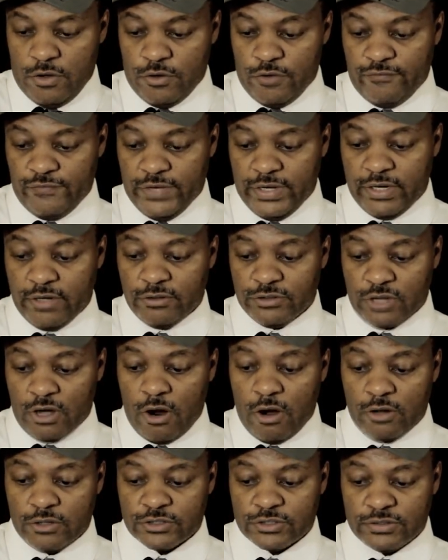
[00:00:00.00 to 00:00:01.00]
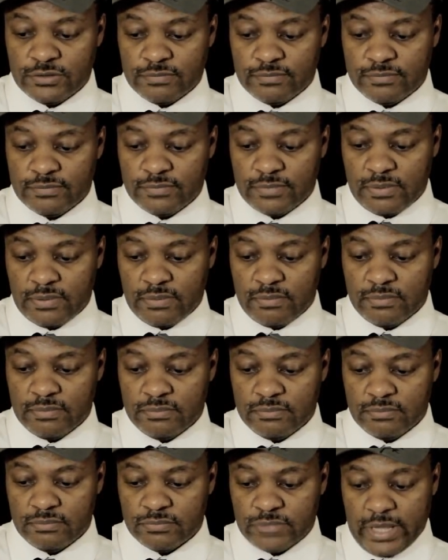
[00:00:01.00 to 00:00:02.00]
Your videos are awesome.
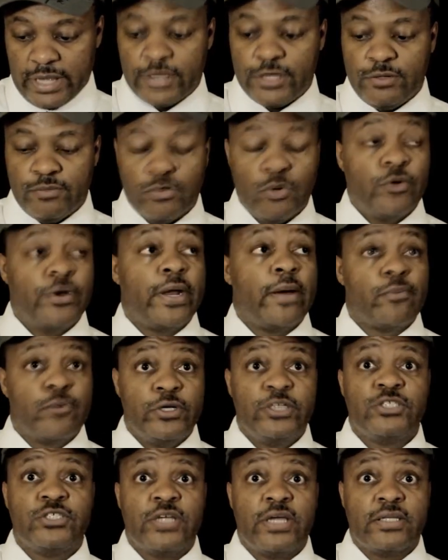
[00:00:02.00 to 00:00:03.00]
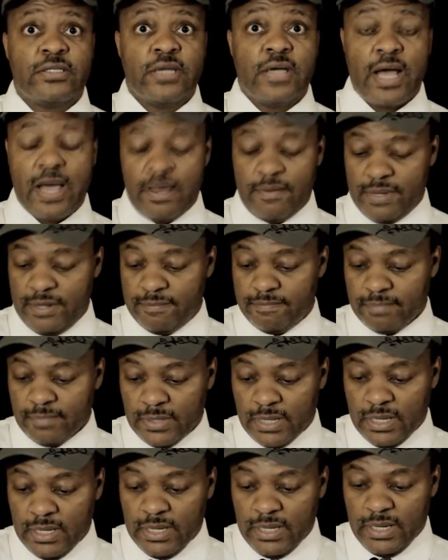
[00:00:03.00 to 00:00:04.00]
Thank you, bro, and I appreciate the comment.
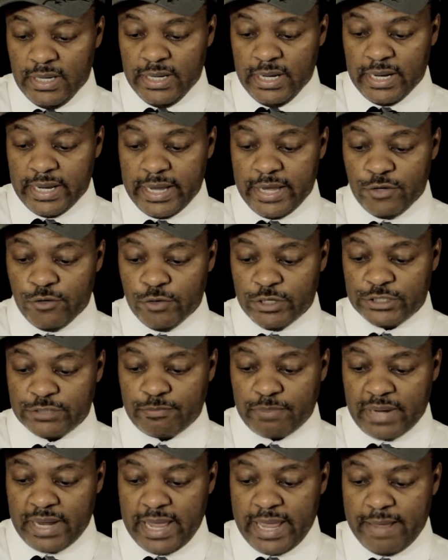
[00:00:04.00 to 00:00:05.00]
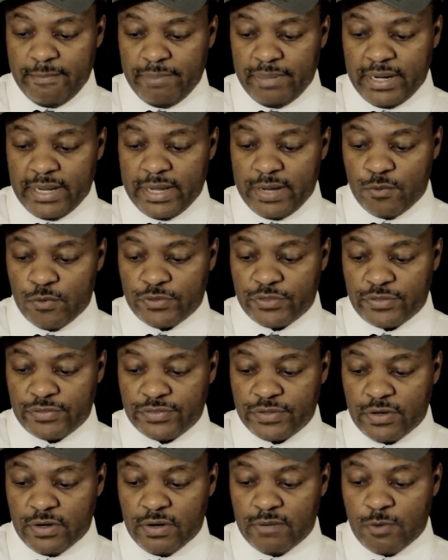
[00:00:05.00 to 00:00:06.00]
Can you explain playing with the
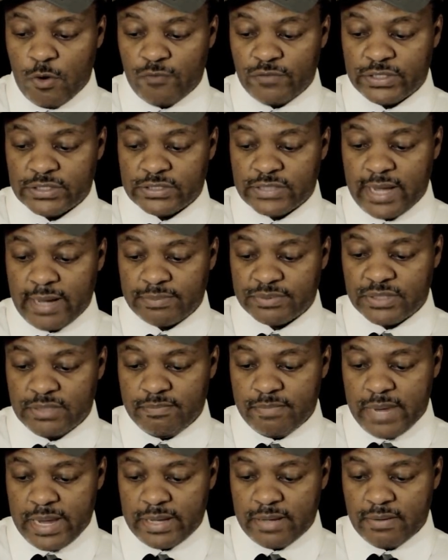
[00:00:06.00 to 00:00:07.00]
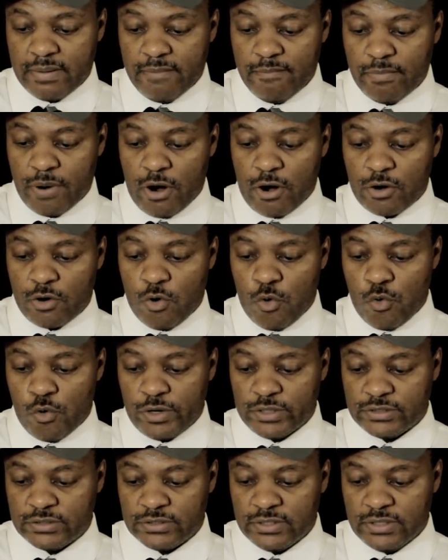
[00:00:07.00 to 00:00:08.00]
thumb over the top to make bar
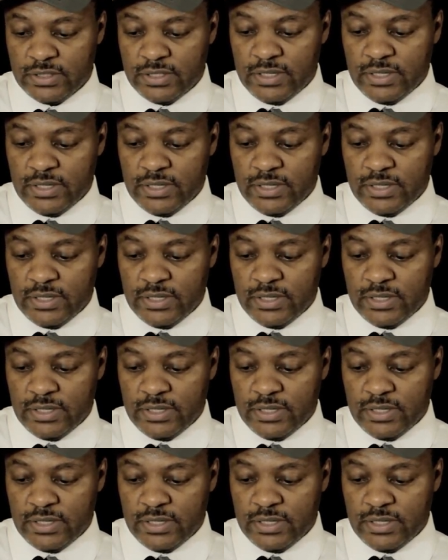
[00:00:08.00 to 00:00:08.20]
chords?